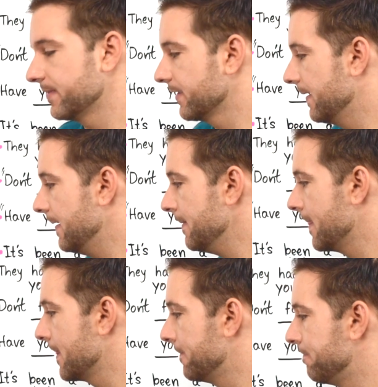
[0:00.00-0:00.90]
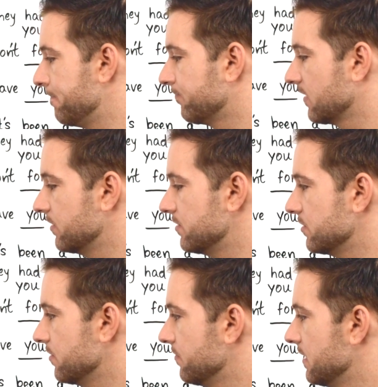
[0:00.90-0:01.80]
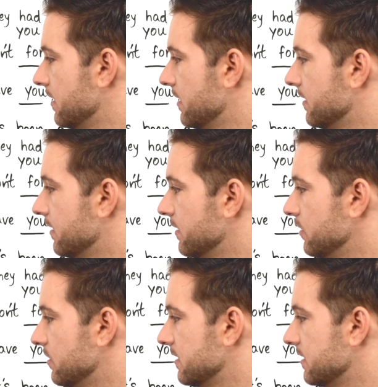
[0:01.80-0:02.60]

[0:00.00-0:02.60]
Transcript: Okay, so you